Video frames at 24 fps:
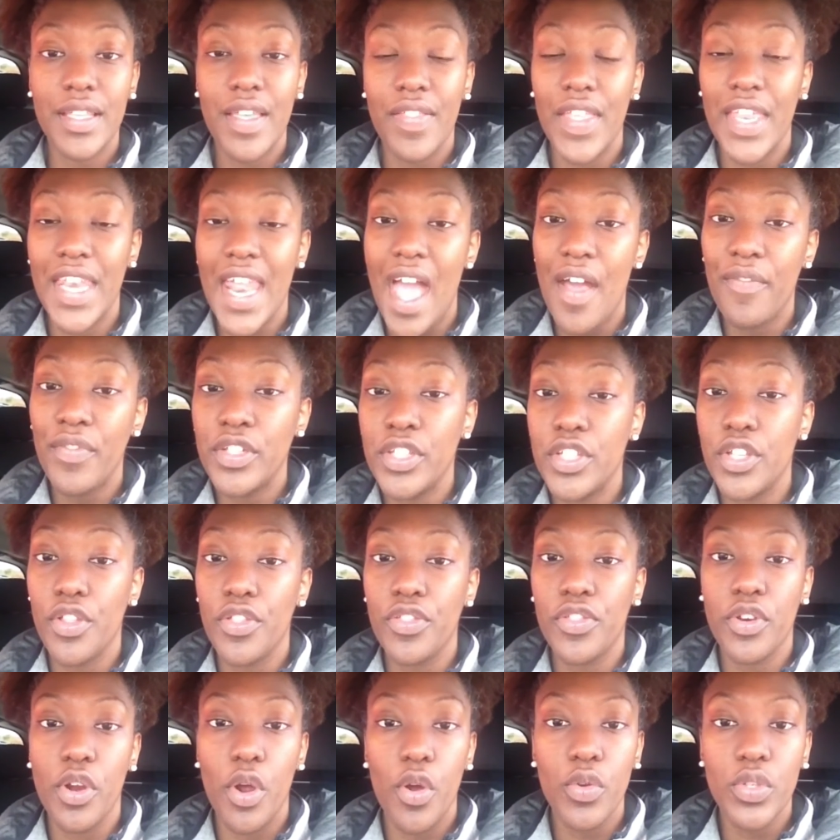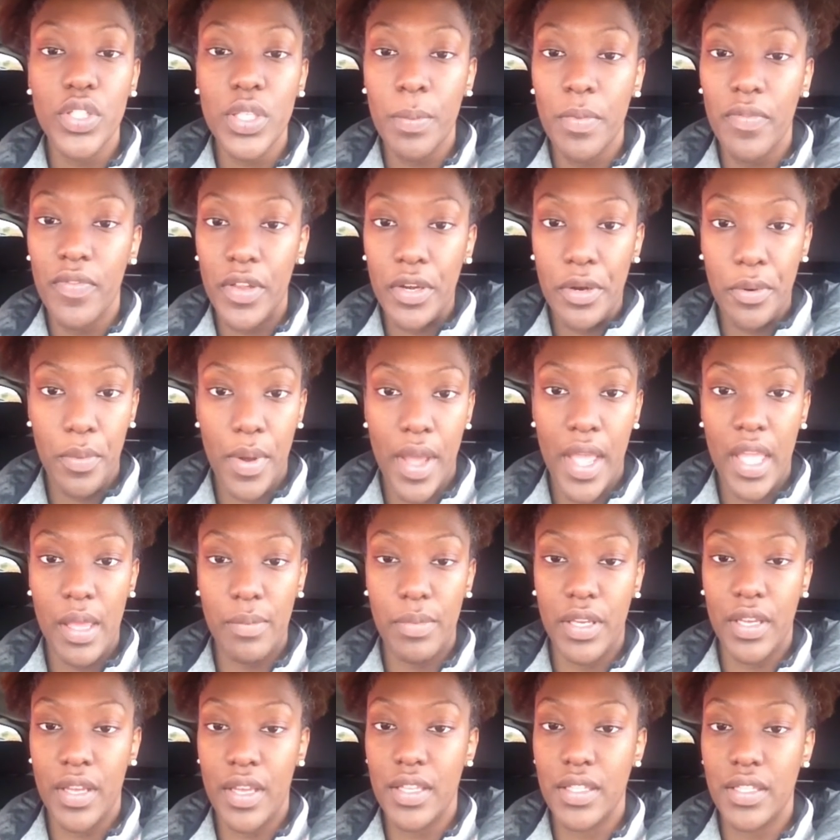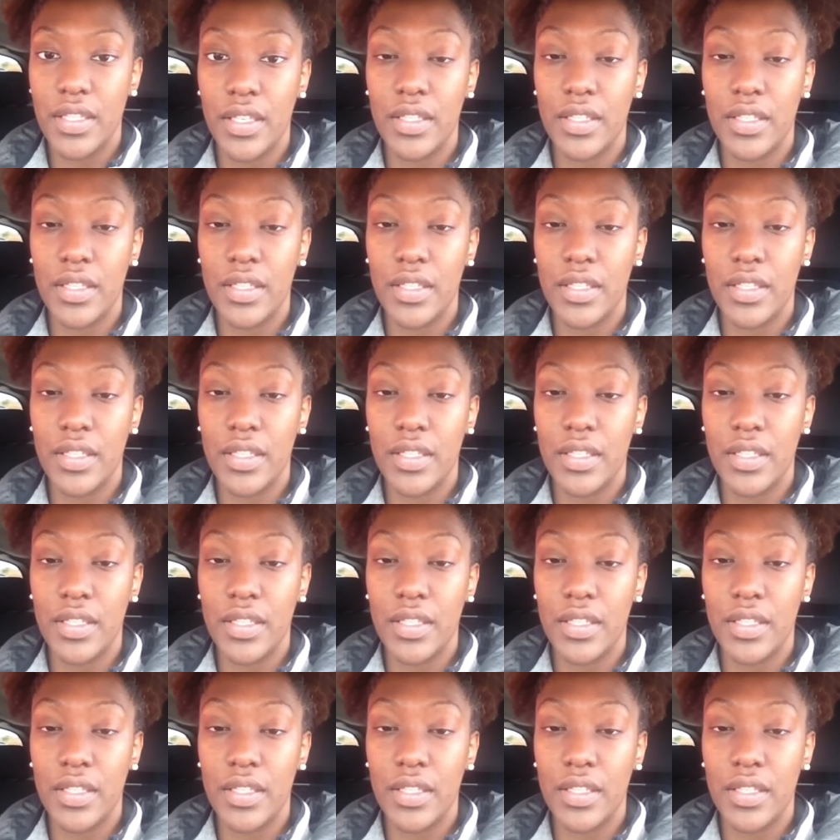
and then having to throw some of it away because